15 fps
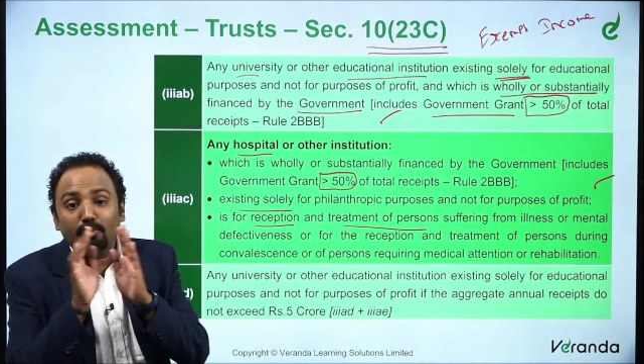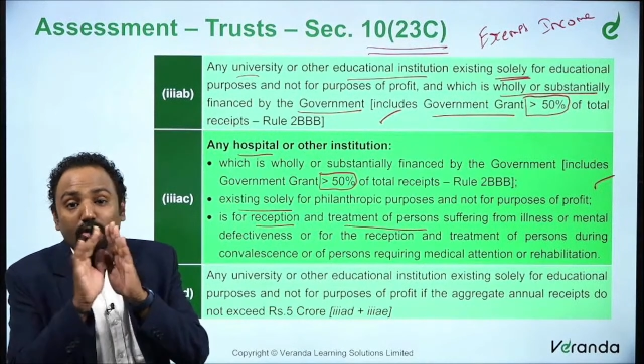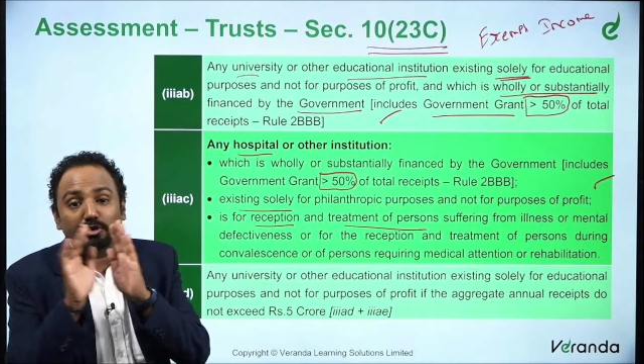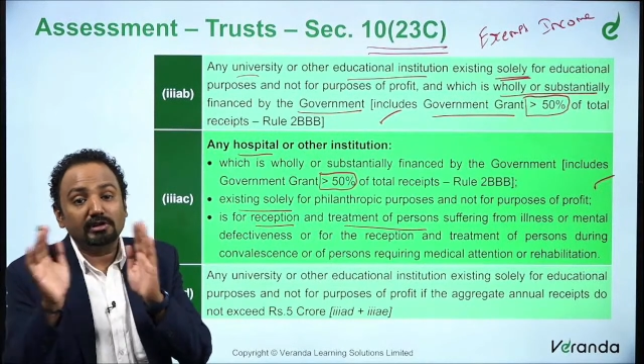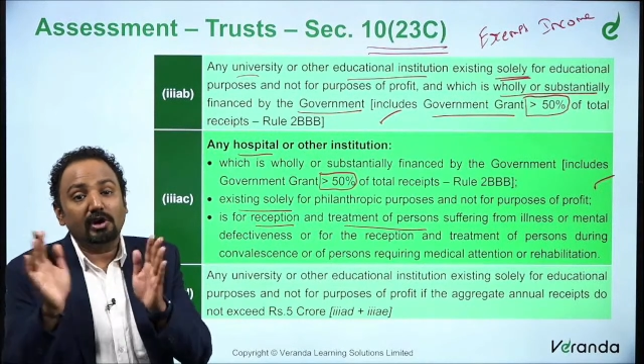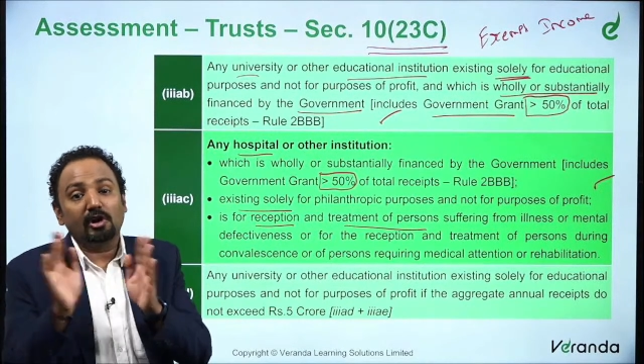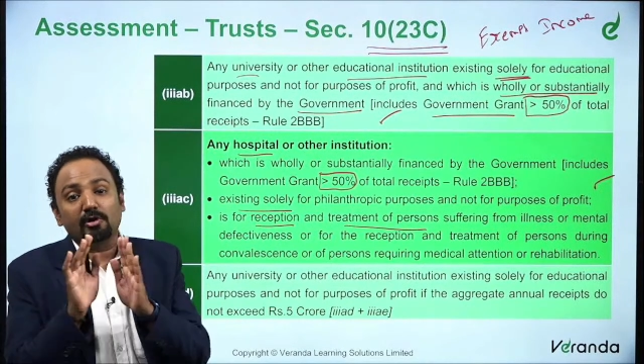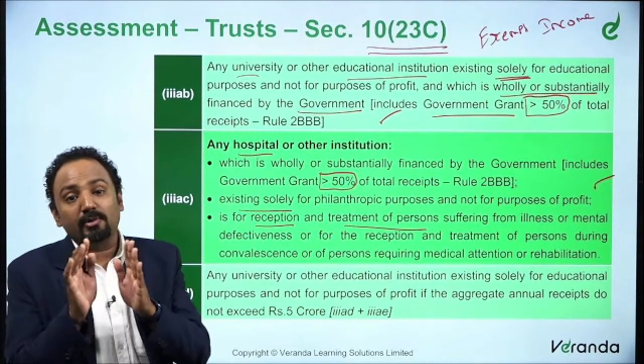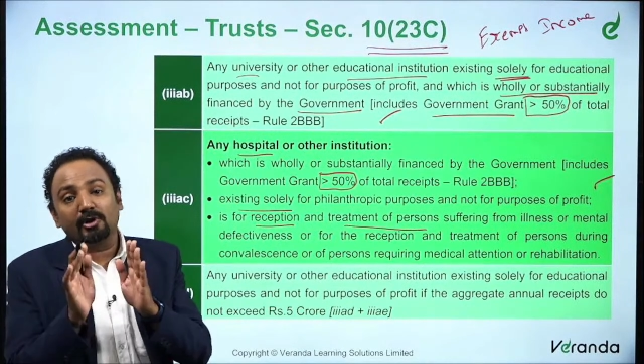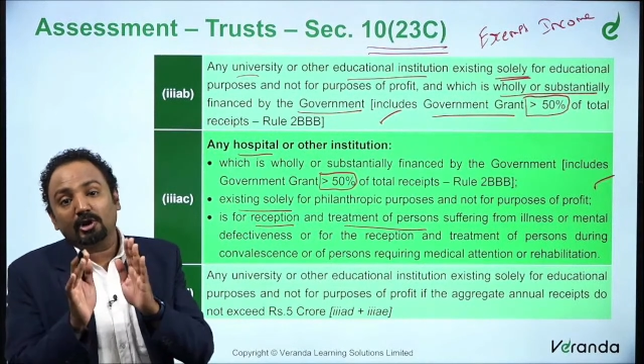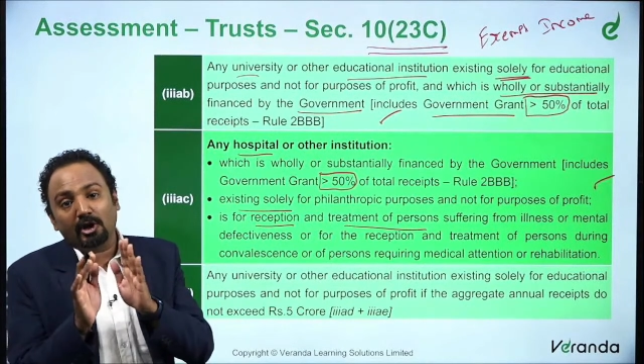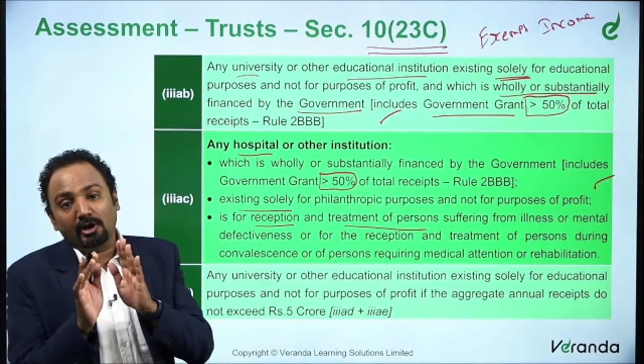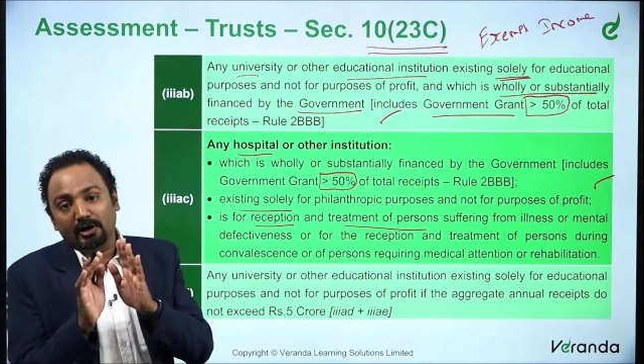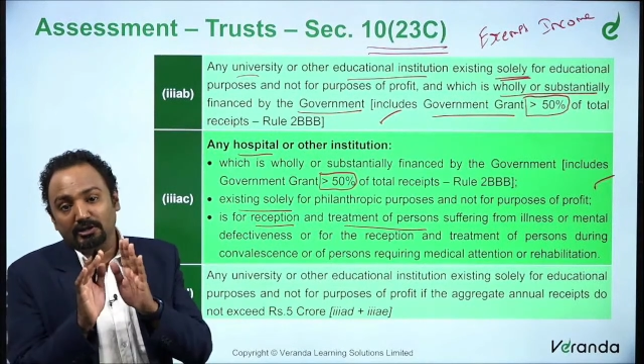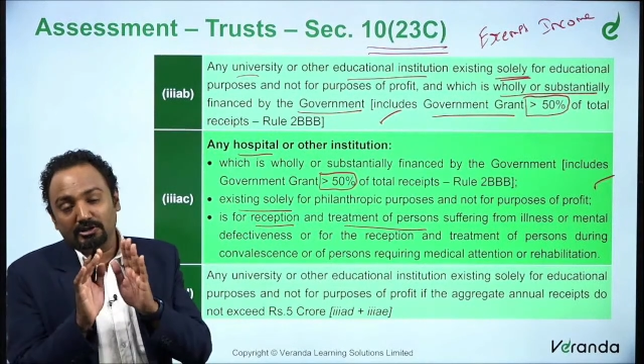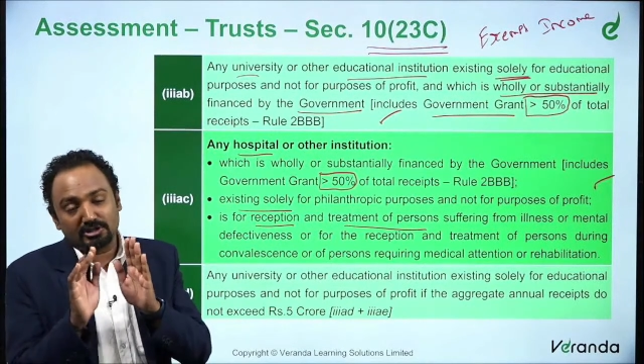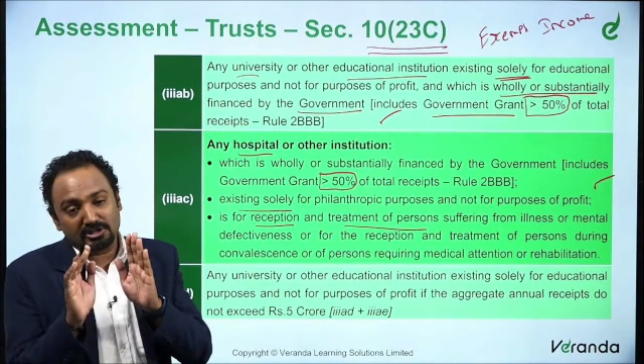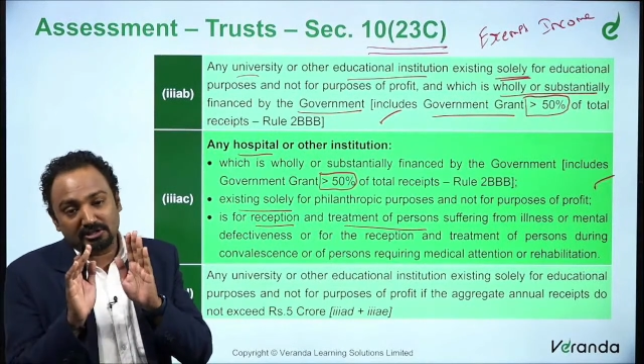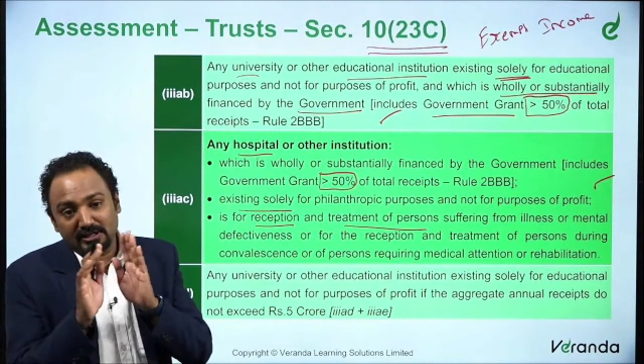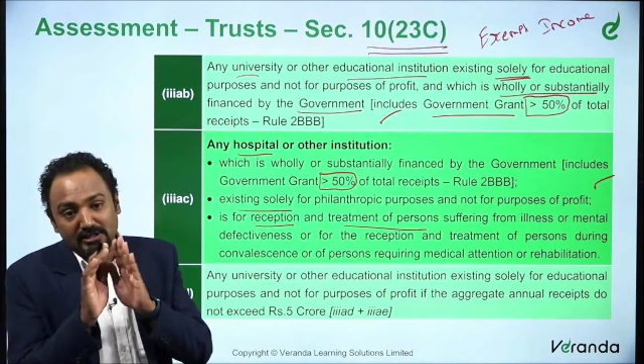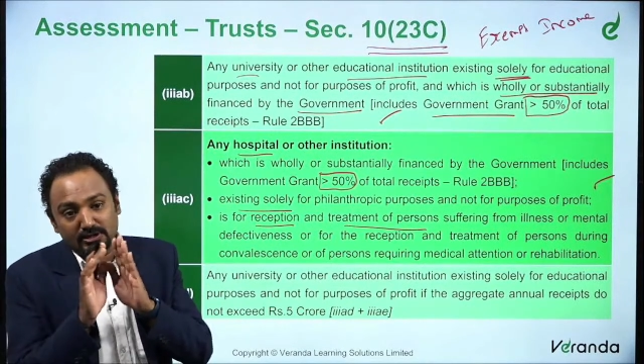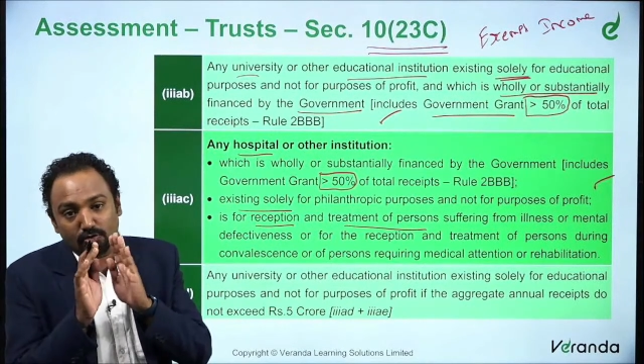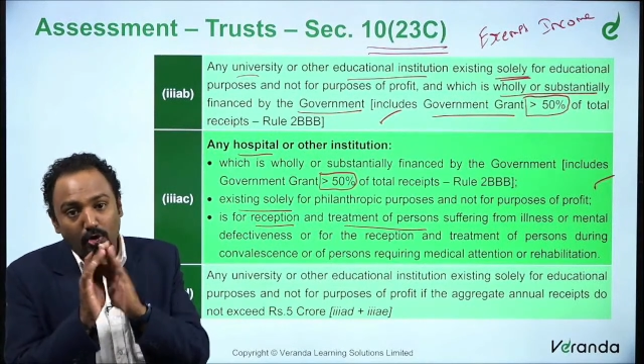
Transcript: about government organization that is